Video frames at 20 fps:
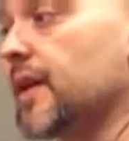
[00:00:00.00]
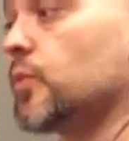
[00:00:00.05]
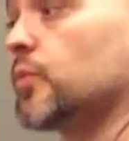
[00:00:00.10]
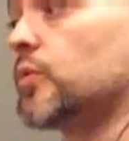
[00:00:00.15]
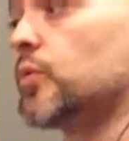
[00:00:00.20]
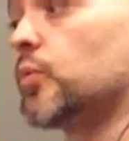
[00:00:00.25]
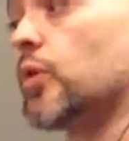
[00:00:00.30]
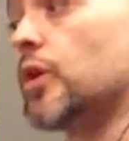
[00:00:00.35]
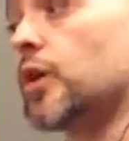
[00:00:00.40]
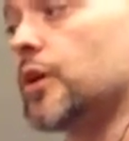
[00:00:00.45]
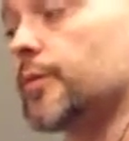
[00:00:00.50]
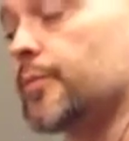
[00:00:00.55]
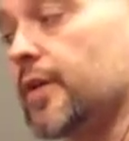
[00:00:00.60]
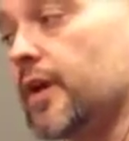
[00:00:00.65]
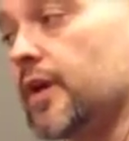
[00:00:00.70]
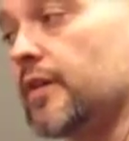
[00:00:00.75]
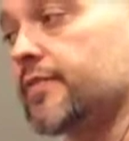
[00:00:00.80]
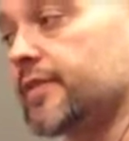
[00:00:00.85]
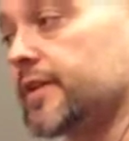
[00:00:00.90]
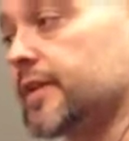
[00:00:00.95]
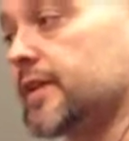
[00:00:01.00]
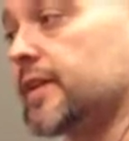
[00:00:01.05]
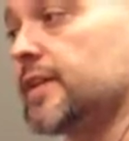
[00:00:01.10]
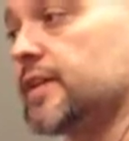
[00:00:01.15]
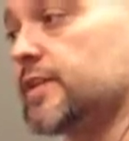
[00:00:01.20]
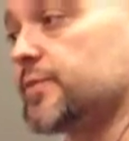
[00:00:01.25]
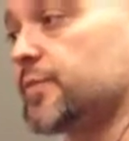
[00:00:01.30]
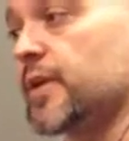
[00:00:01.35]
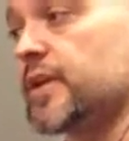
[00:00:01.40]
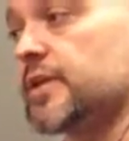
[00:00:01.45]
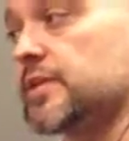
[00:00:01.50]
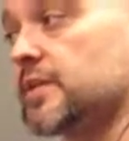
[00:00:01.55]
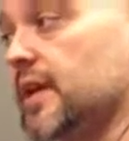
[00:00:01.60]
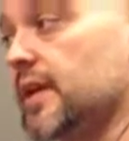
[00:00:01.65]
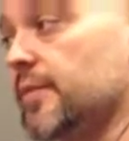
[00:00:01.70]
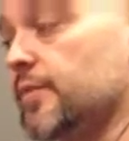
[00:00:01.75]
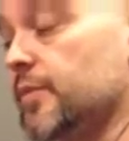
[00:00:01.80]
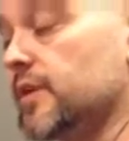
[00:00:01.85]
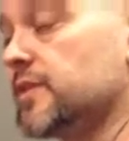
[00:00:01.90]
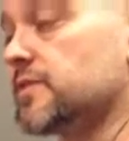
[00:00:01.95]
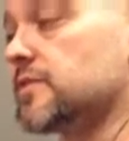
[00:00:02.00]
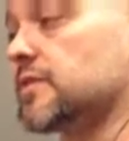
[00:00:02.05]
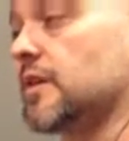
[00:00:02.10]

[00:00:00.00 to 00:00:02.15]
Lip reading: It would work perfectly in this piece in 8-beat.